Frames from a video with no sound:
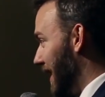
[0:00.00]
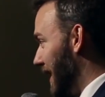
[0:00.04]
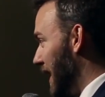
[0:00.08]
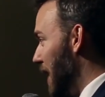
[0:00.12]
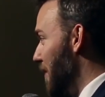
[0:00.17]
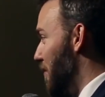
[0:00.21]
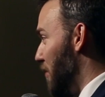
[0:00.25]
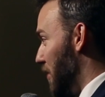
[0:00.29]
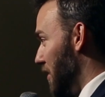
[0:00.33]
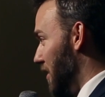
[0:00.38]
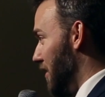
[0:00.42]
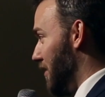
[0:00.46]

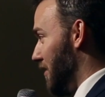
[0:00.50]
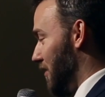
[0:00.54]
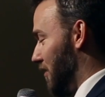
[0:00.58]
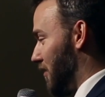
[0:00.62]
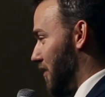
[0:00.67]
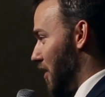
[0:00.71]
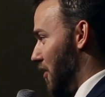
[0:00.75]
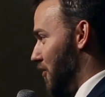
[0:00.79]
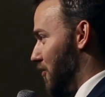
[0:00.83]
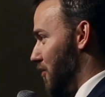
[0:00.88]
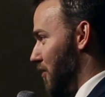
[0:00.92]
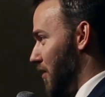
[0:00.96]
liberty in this
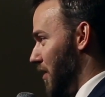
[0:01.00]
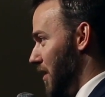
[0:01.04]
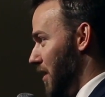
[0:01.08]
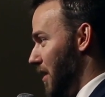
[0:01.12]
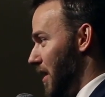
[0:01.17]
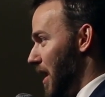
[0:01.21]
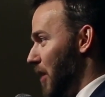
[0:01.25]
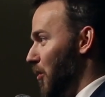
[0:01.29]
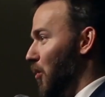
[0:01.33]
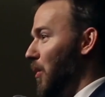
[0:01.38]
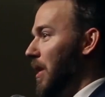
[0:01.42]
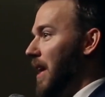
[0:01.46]

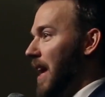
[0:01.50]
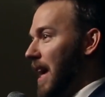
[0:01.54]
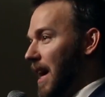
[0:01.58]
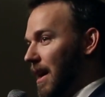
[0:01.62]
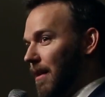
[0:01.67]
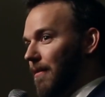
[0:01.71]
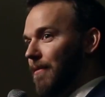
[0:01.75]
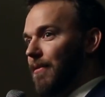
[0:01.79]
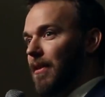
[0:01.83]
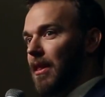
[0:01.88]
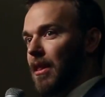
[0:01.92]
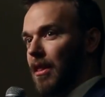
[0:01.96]
country and we
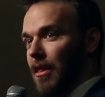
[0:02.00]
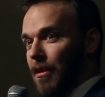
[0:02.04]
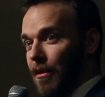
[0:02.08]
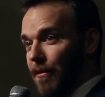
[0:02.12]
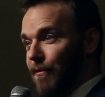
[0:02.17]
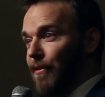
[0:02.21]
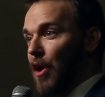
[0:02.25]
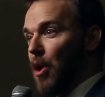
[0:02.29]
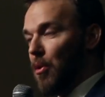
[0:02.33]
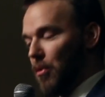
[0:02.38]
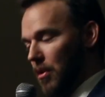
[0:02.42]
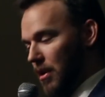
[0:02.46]
have the
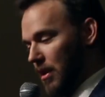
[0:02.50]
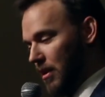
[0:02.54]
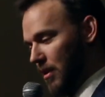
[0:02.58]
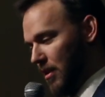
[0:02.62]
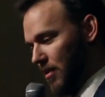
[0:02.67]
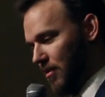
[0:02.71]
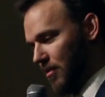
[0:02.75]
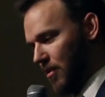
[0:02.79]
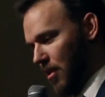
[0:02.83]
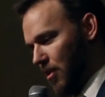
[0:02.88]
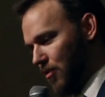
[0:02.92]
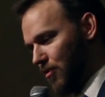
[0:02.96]
vote in
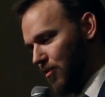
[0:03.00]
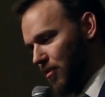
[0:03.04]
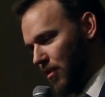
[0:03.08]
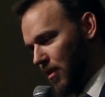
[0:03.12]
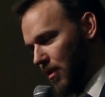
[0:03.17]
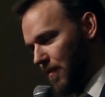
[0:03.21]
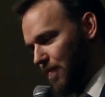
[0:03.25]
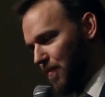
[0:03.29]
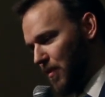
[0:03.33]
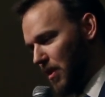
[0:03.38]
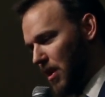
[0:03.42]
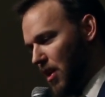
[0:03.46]
this
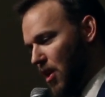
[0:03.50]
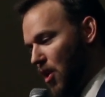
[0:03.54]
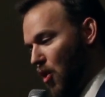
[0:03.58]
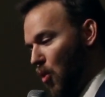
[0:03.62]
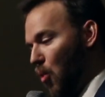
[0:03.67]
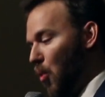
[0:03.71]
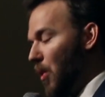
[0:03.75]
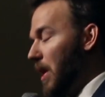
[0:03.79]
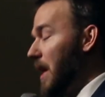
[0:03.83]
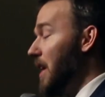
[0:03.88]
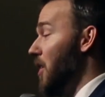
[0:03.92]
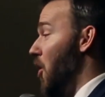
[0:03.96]
country.
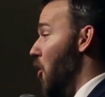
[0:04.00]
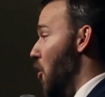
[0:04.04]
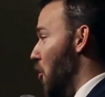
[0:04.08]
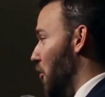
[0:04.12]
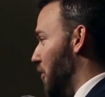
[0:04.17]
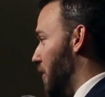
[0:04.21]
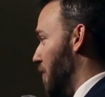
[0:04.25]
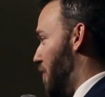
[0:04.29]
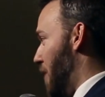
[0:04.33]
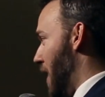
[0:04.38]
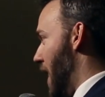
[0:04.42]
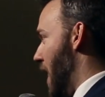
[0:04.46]
We
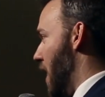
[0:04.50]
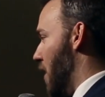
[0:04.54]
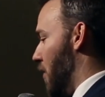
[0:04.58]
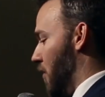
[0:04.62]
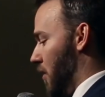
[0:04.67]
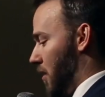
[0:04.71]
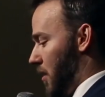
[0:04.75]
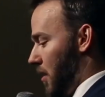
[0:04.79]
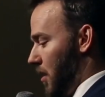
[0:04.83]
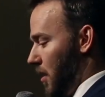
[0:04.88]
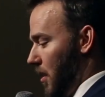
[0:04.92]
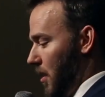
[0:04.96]
hold the
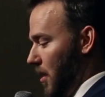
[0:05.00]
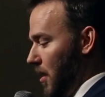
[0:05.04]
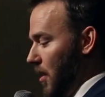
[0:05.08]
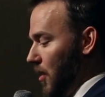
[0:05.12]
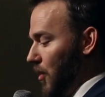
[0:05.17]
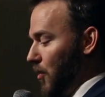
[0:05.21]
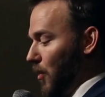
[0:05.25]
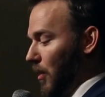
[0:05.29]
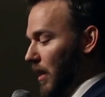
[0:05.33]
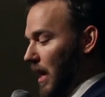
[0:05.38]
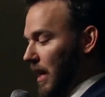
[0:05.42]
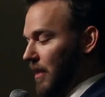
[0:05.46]
power
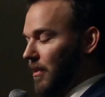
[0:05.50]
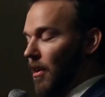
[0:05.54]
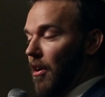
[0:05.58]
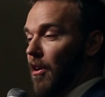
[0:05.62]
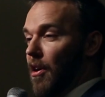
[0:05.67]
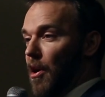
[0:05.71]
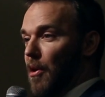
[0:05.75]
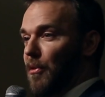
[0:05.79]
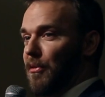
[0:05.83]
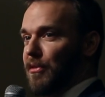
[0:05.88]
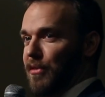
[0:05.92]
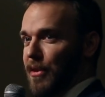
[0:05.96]
to elect
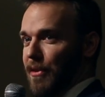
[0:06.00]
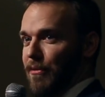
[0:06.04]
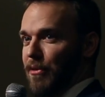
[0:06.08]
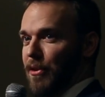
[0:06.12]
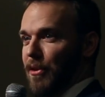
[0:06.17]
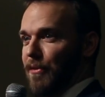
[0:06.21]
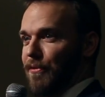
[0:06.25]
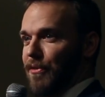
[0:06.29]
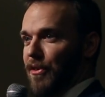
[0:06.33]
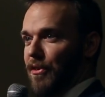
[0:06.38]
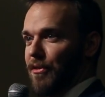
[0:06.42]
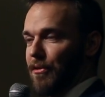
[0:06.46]
our own
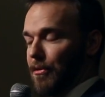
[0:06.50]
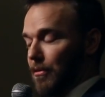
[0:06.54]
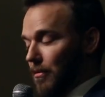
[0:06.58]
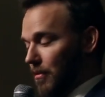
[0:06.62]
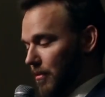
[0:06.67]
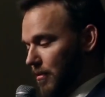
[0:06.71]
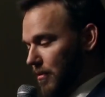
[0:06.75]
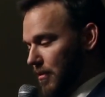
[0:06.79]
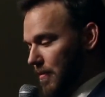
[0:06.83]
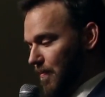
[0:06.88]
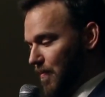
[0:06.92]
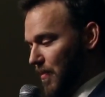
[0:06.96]
civil
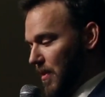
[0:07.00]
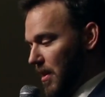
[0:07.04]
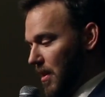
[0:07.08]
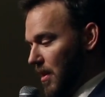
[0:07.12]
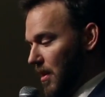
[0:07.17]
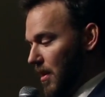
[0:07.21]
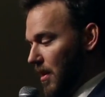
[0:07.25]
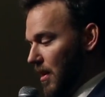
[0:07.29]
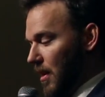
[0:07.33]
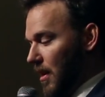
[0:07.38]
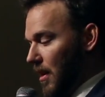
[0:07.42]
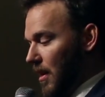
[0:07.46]
officials.
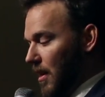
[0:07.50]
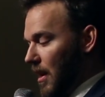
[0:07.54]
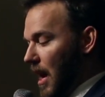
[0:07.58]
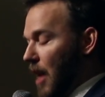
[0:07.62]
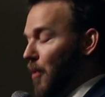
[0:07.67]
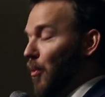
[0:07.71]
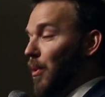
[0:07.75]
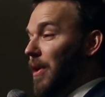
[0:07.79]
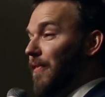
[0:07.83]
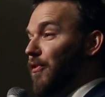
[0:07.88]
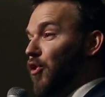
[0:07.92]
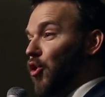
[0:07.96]

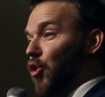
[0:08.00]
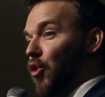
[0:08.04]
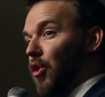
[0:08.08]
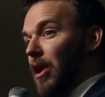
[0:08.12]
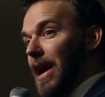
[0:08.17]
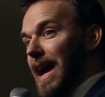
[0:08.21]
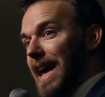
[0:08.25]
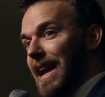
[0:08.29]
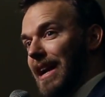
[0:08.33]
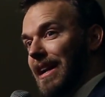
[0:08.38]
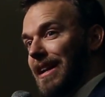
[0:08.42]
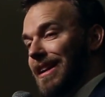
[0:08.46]
And we've
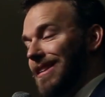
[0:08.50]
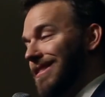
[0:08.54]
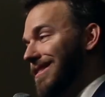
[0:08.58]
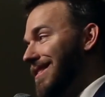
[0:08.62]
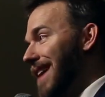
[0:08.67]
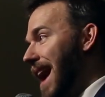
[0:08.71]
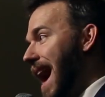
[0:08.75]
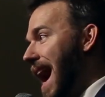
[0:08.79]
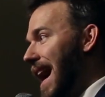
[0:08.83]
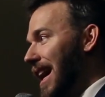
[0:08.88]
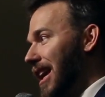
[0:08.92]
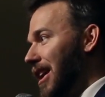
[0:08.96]
created a
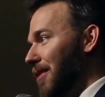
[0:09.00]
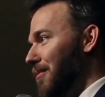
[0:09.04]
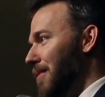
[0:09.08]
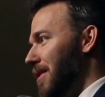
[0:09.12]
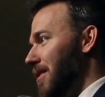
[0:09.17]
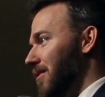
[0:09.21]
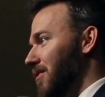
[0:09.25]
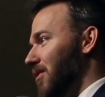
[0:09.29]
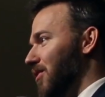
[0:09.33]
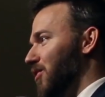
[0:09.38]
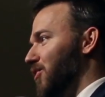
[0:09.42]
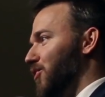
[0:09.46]

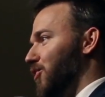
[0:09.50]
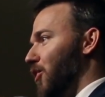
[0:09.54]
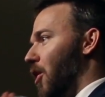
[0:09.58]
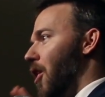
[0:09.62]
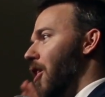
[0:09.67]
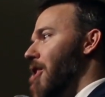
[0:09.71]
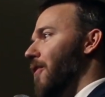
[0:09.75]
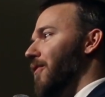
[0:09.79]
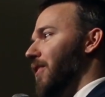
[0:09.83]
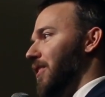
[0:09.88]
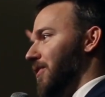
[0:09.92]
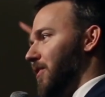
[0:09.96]
document to
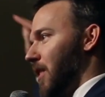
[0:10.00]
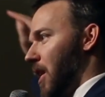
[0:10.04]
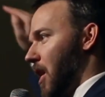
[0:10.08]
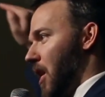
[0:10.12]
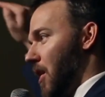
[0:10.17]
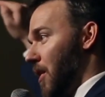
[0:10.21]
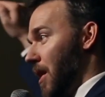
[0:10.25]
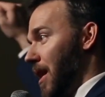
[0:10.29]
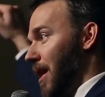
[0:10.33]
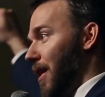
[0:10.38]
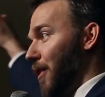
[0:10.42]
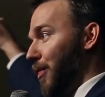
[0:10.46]
serve as
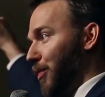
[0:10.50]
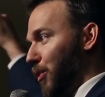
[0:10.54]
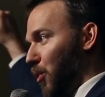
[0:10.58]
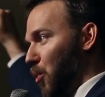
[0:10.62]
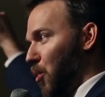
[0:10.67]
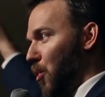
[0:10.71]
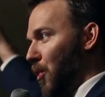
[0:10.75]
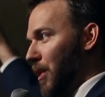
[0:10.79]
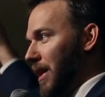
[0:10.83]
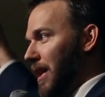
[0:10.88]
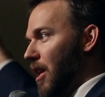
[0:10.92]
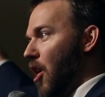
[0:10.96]
our
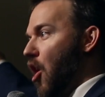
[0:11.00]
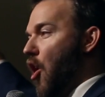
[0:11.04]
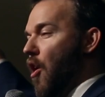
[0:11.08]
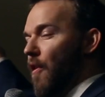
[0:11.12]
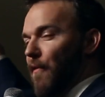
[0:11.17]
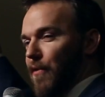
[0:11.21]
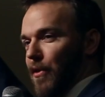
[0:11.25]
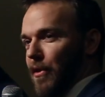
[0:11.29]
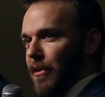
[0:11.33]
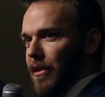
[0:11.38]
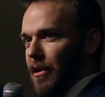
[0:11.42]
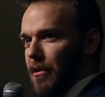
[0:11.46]
authority
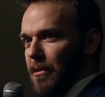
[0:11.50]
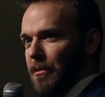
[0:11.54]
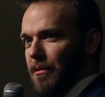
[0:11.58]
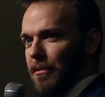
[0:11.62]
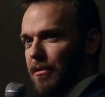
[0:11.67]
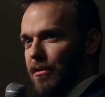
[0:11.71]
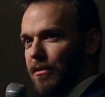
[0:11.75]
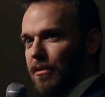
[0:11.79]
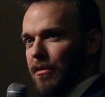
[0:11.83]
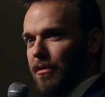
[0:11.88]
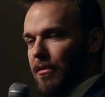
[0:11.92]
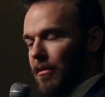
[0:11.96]
over
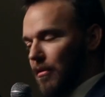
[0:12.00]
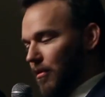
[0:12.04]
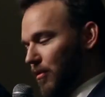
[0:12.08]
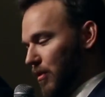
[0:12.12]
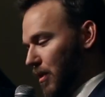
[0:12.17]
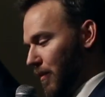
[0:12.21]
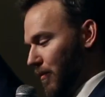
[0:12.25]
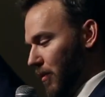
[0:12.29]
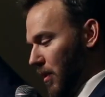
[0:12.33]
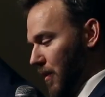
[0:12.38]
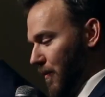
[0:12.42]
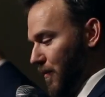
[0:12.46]
those
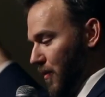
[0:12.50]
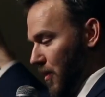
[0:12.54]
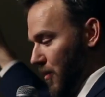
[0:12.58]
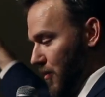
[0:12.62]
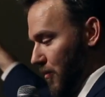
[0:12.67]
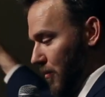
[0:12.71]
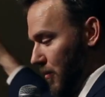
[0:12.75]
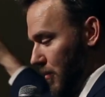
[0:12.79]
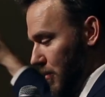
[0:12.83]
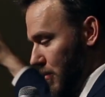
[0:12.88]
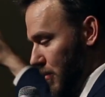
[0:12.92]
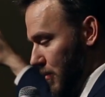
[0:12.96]
civil
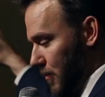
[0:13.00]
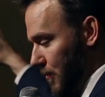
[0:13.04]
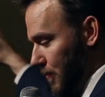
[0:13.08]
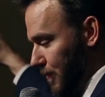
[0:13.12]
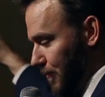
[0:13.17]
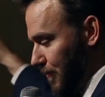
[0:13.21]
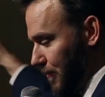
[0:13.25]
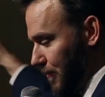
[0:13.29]
officials